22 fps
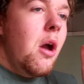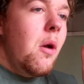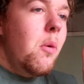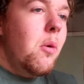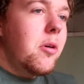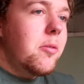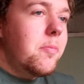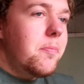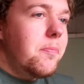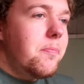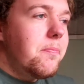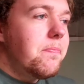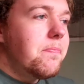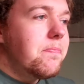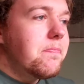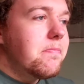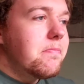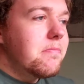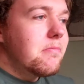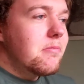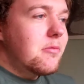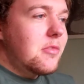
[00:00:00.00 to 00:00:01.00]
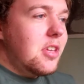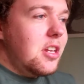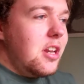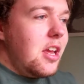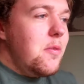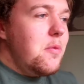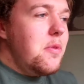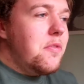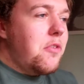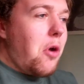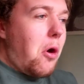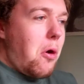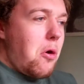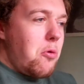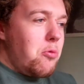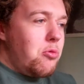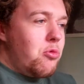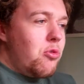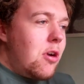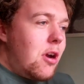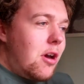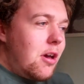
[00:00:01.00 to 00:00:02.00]
Well, today we've got
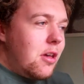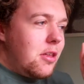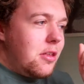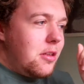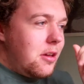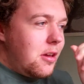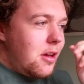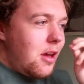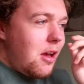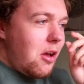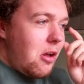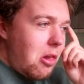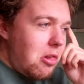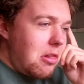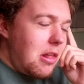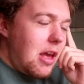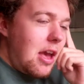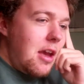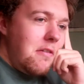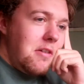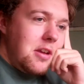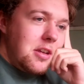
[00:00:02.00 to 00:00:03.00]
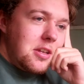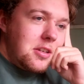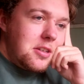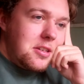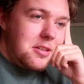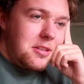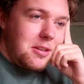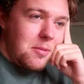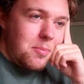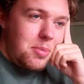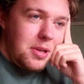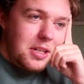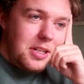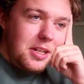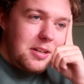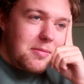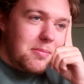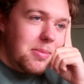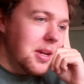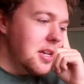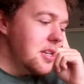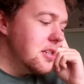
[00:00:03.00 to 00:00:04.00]
rather a hilarious
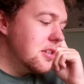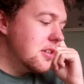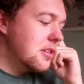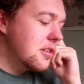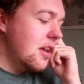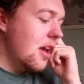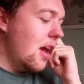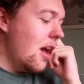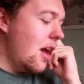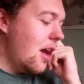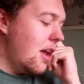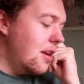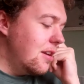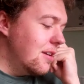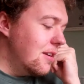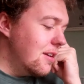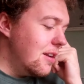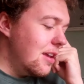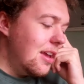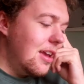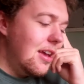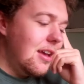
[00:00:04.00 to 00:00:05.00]
opinion piece, and